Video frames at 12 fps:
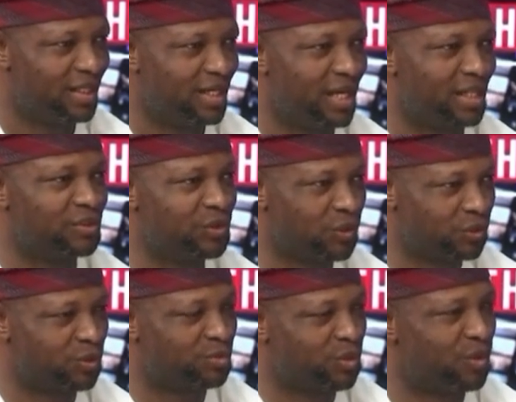at
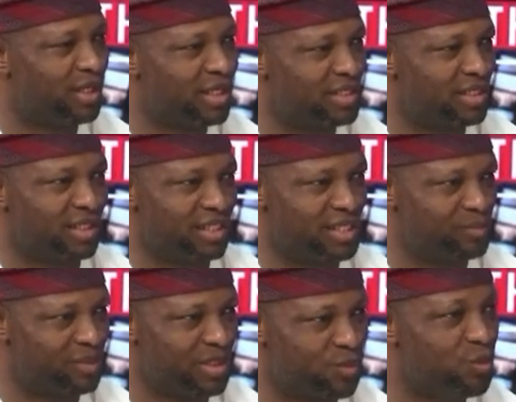Dr. Bukola Saraki's
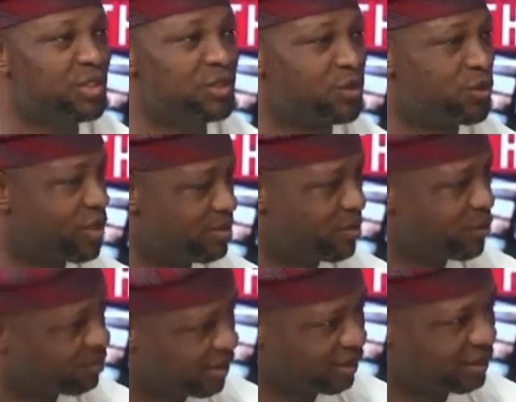place, who introduced him to
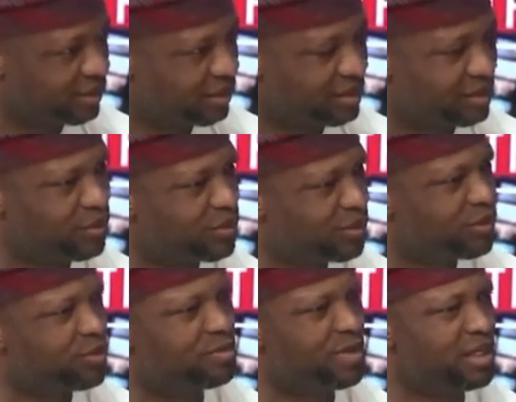me. And said, oh, do you
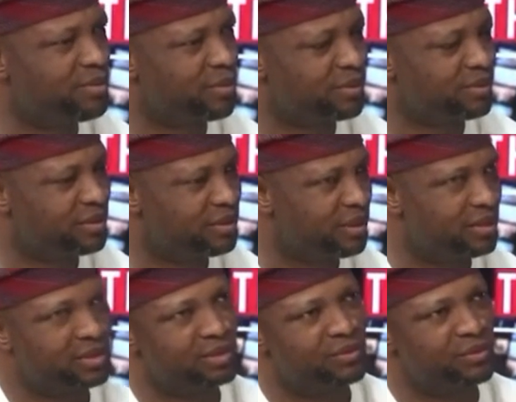know Gbadebo? I
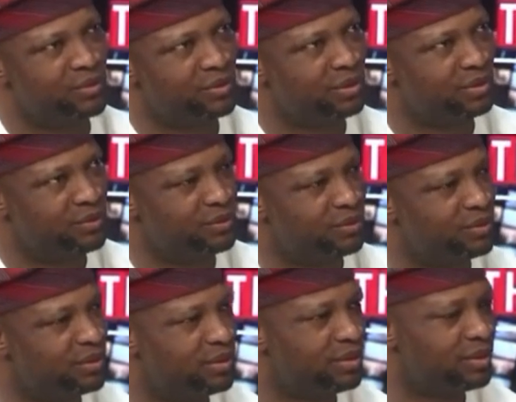said, oh, okay, no.
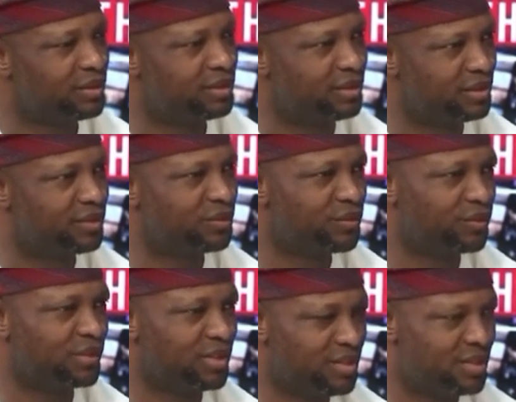He said, oh,
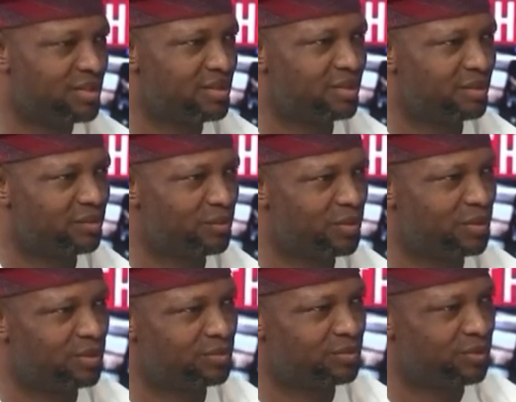he's one
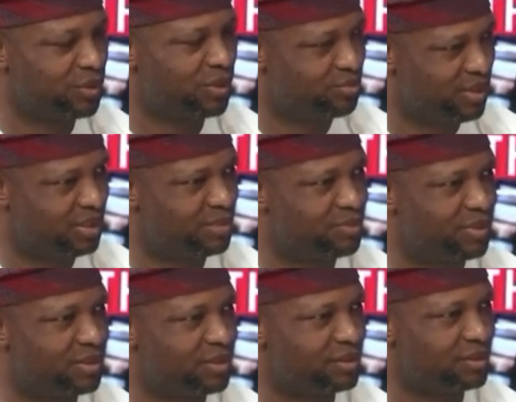of you in
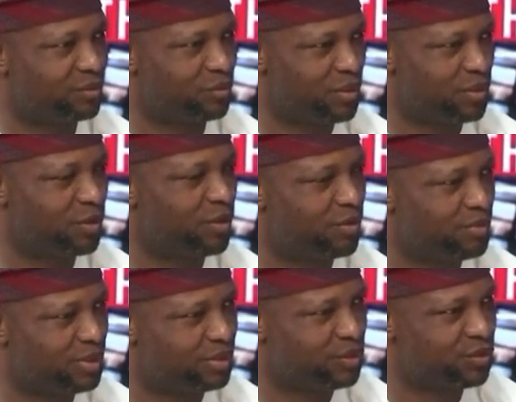PDP where you're
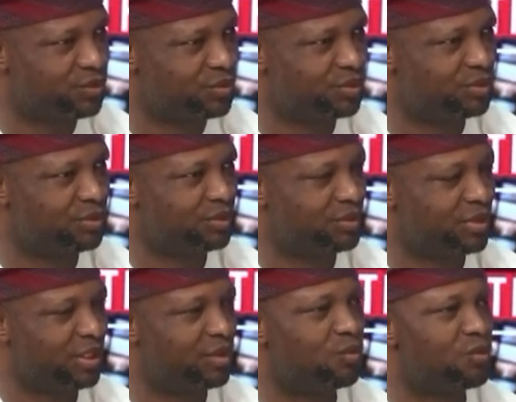coming into.
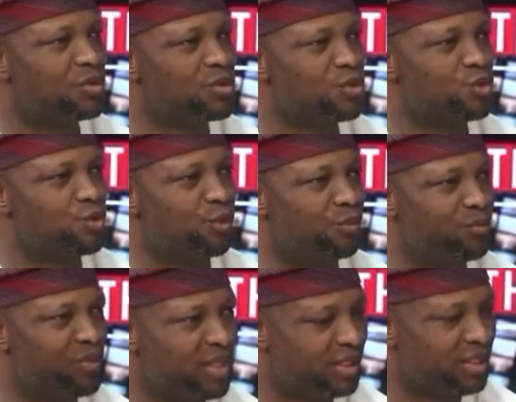He wants to
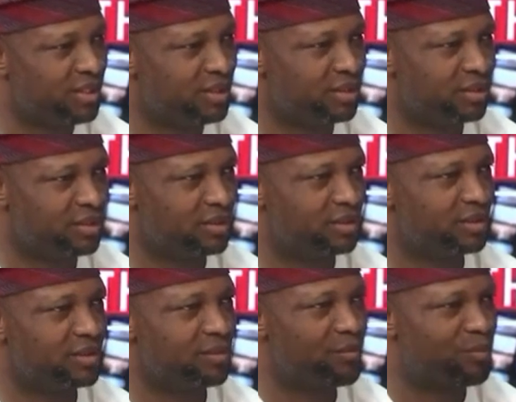be
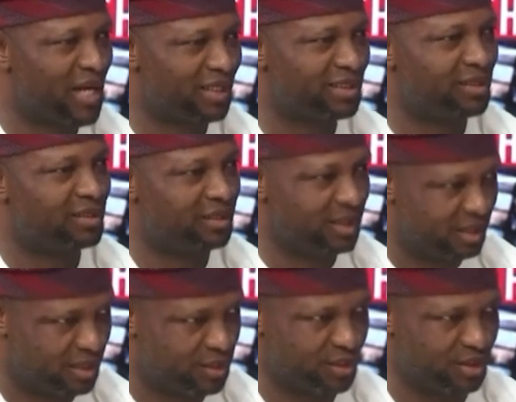party
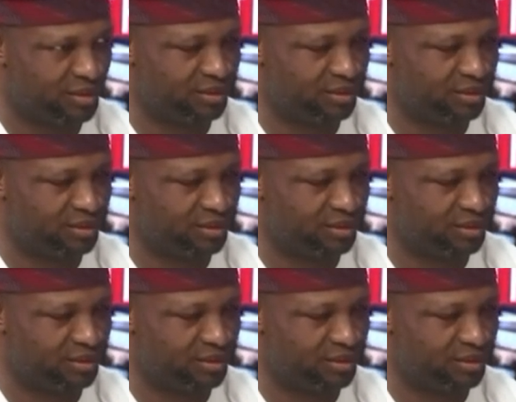secretary